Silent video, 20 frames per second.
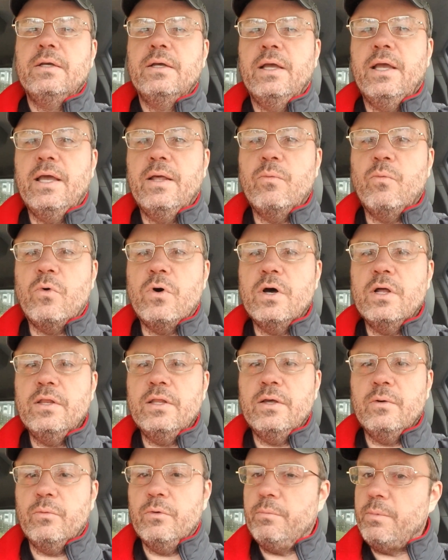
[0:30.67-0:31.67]
and 1
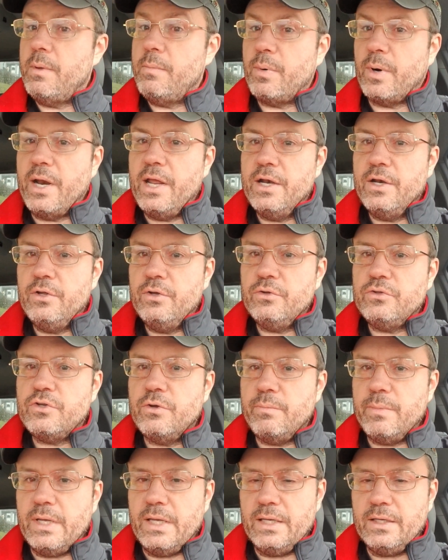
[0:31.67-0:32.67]
that would be brand new to
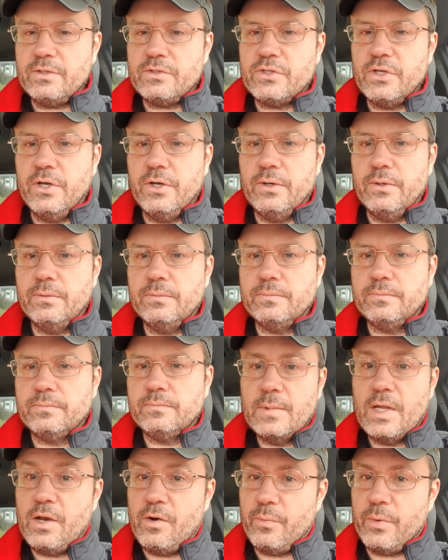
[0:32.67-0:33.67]
me. So
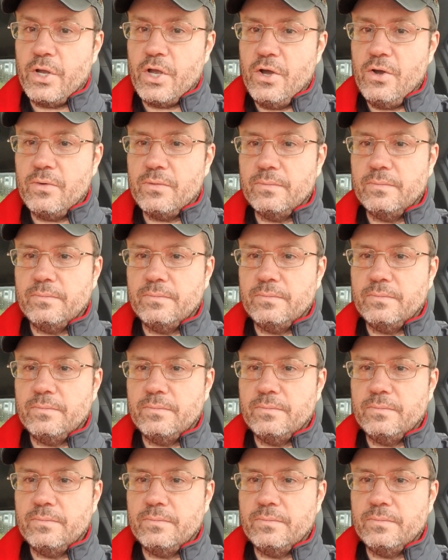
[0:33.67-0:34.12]
here we go.